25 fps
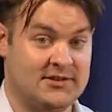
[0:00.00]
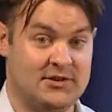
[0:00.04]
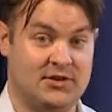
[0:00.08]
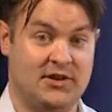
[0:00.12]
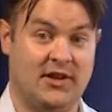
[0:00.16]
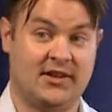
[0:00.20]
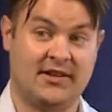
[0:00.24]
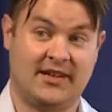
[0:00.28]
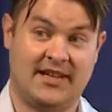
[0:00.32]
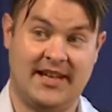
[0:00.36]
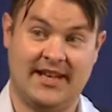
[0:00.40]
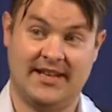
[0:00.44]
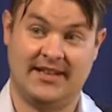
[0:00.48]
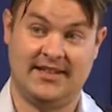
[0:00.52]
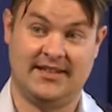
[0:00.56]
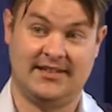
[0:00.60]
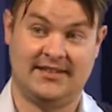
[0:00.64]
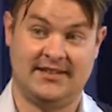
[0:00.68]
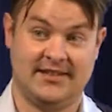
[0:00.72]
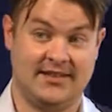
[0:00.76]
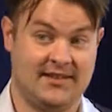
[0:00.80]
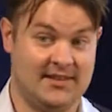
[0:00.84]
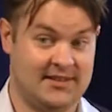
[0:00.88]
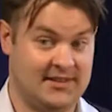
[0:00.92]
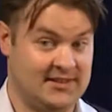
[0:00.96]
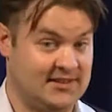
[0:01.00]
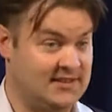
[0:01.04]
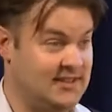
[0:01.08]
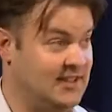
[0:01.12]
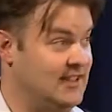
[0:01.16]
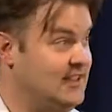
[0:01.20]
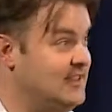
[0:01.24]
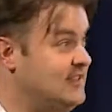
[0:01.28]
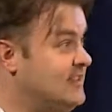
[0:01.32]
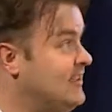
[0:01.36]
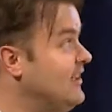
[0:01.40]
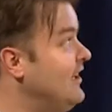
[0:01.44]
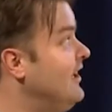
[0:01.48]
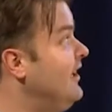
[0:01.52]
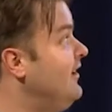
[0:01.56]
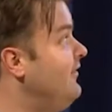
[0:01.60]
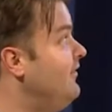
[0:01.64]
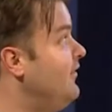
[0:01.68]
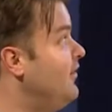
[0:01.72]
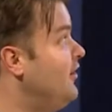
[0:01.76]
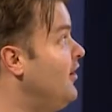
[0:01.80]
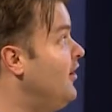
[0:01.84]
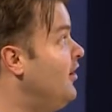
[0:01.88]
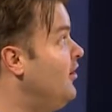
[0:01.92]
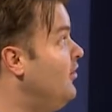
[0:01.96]
do not get diseased,
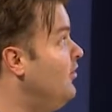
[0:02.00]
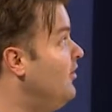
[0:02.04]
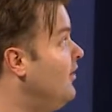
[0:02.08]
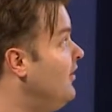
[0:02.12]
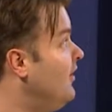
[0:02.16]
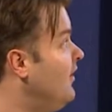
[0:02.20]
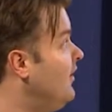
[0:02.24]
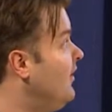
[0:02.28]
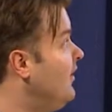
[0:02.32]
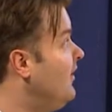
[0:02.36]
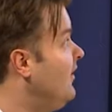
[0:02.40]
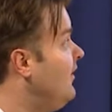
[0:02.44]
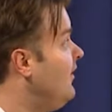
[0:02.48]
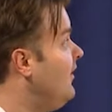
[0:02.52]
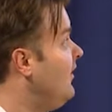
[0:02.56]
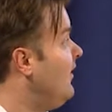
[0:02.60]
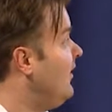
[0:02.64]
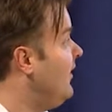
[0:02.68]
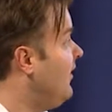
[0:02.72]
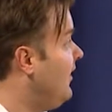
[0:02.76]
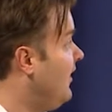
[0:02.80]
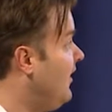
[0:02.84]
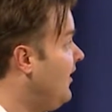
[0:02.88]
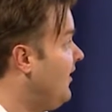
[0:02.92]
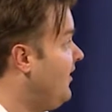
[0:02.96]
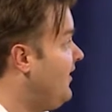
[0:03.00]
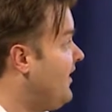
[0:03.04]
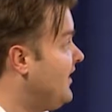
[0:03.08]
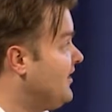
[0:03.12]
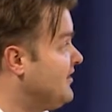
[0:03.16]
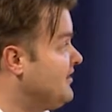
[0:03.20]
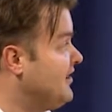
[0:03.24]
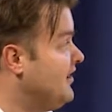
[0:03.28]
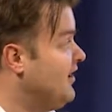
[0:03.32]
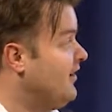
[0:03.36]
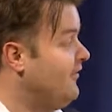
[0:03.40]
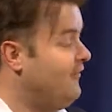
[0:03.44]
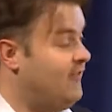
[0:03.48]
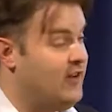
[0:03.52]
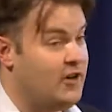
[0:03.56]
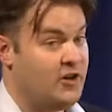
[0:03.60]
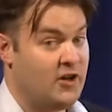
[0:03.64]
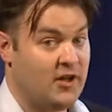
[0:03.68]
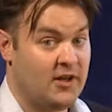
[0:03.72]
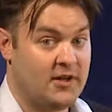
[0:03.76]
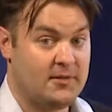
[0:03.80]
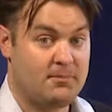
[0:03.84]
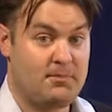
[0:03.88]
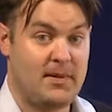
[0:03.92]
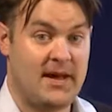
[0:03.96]
even though there's a
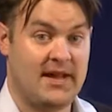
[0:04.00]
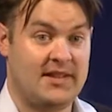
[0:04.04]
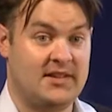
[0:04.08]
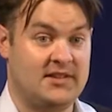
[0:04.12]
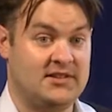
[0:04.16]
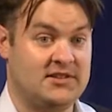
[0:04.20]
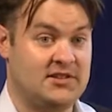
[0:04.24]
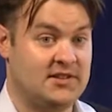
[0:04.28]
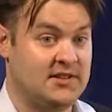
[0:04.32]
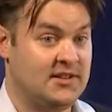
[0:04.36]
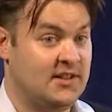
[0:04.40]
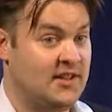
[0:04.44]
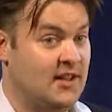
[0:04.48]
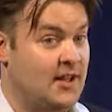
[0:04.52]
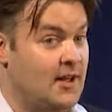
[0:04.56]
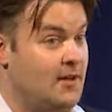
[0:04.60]
virulent pathogen